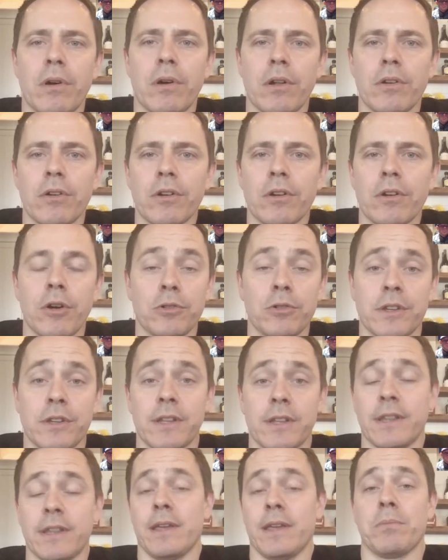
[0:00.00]
or
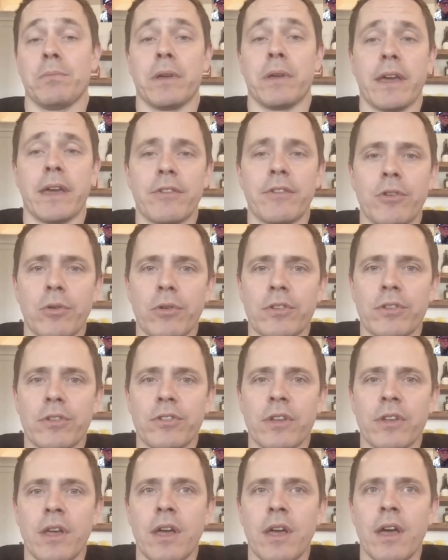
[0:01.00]
coaching in the NBA, of
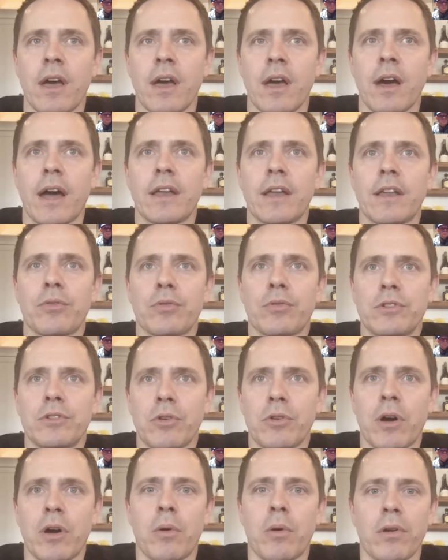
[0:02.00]
course. I just
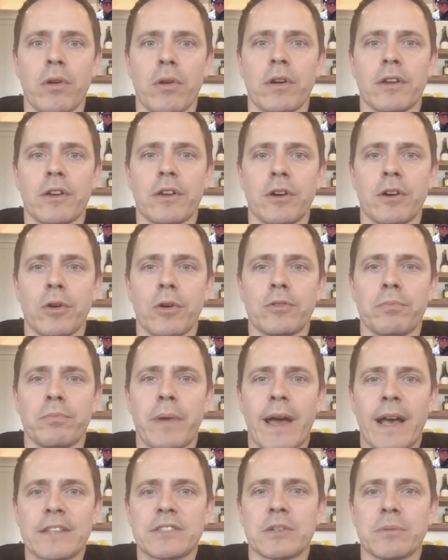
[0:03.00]
knew I wanted to coach
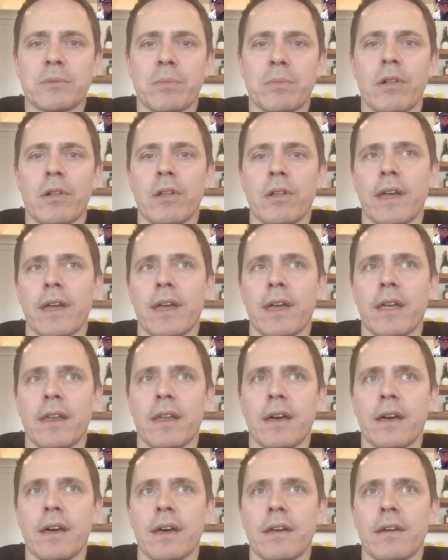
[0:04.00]
basketball,
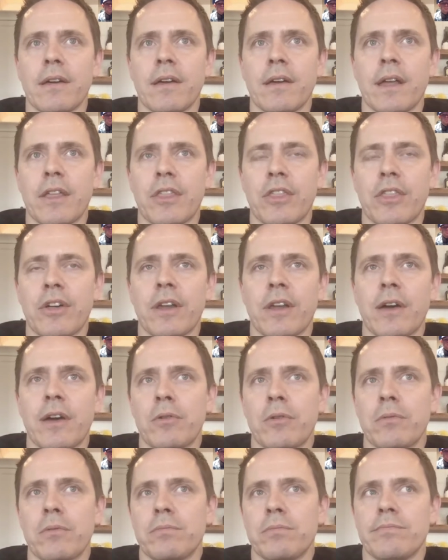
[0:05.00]
and I thought I
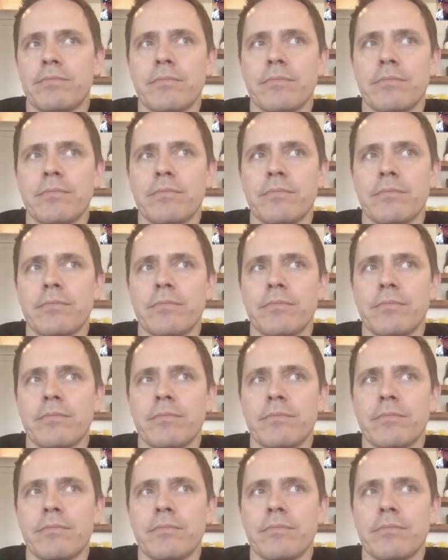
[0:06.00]
would